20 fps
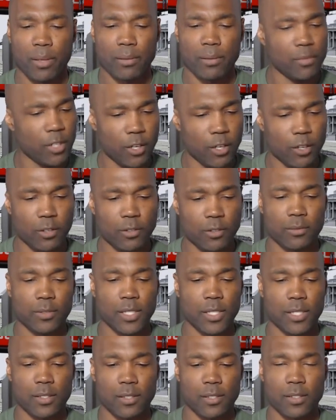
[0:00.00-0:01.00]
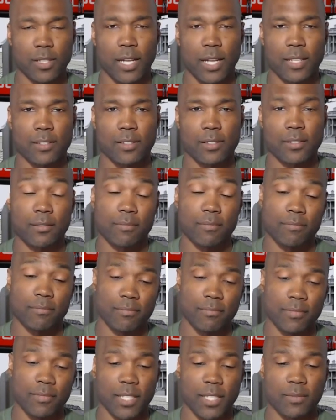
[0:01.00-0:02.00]
you know, it's
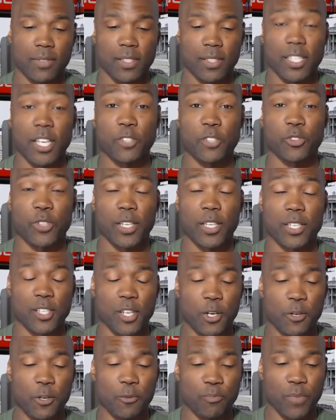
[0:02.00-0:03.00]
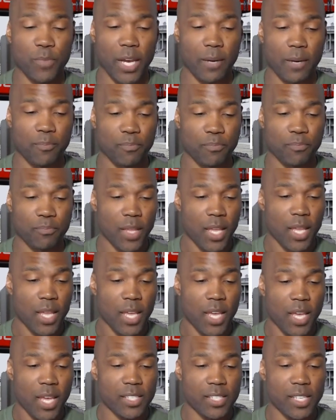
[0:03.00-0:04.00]
interesting. So yeah,
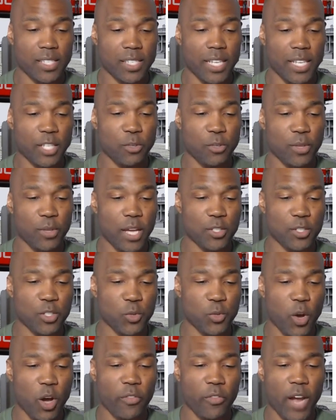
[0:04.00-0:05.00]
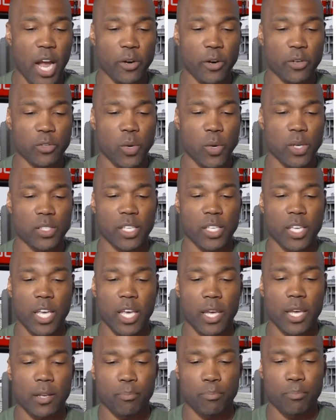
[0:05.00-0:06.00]
it says in late 2012, Congress once
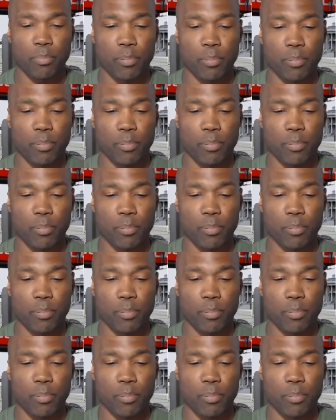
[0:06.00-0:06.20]
again